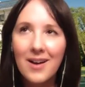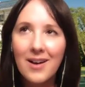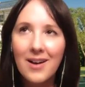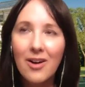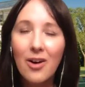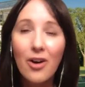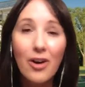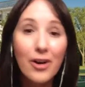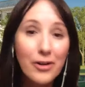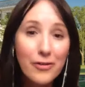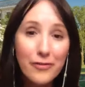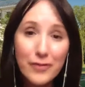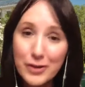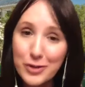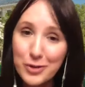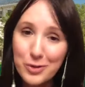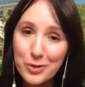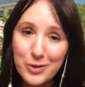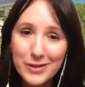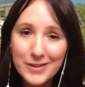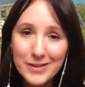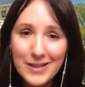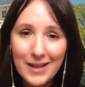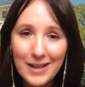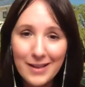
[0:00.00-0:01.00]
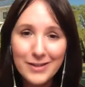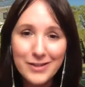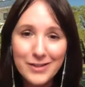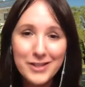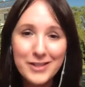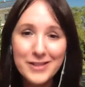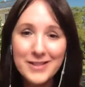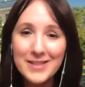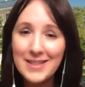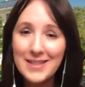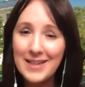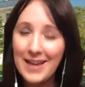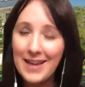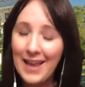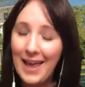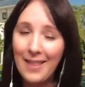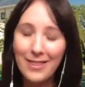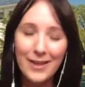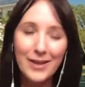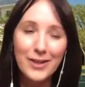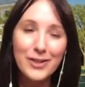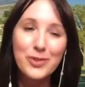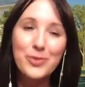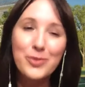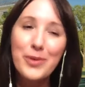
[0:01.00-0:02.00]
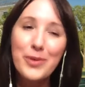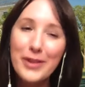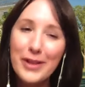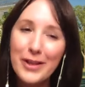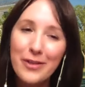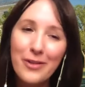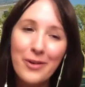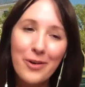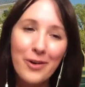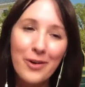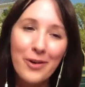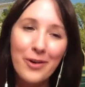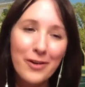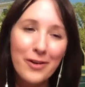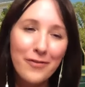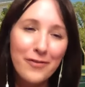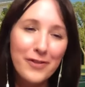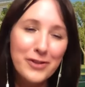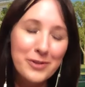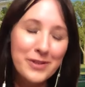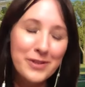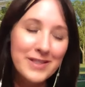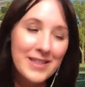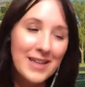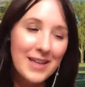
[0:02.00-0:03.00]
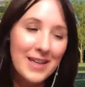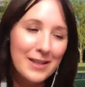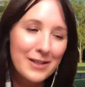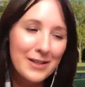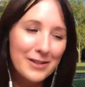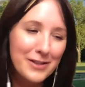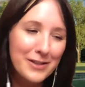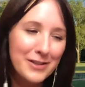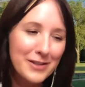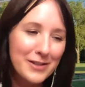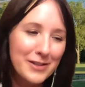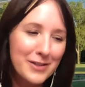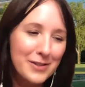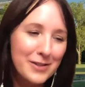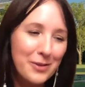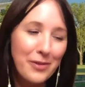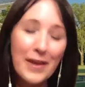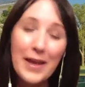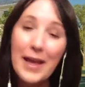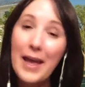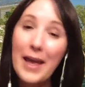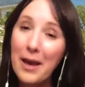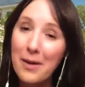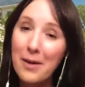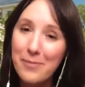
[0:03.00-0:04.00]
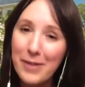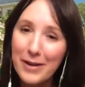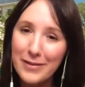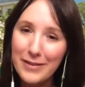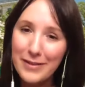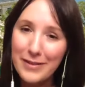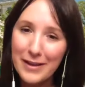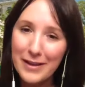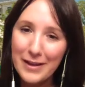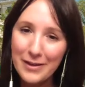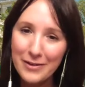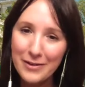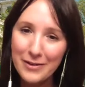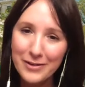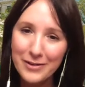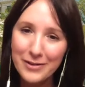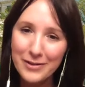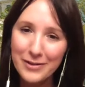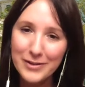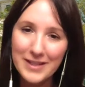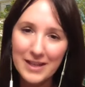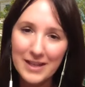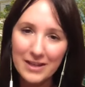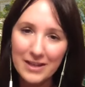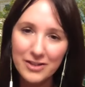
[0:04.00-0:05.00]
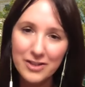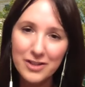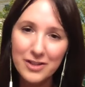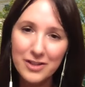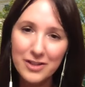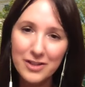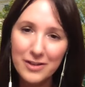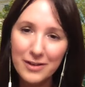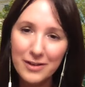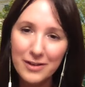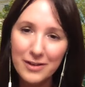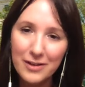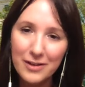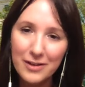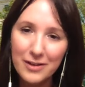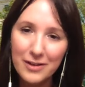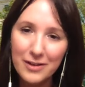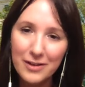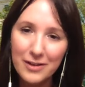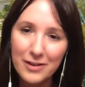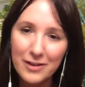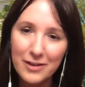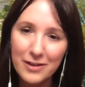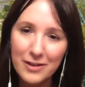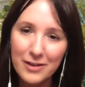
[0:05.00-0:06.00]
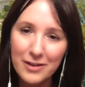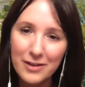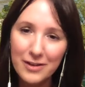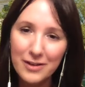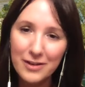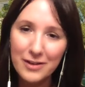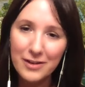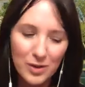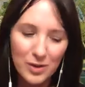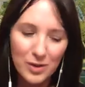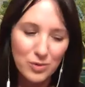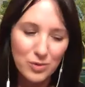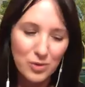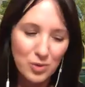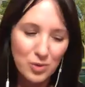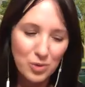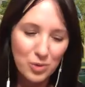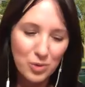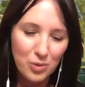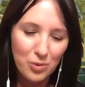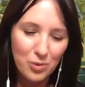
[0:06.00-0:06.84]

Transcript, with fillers: uh, artificial intelligence and ethics within artificial intelligence to so thinking about the intersection of those two um,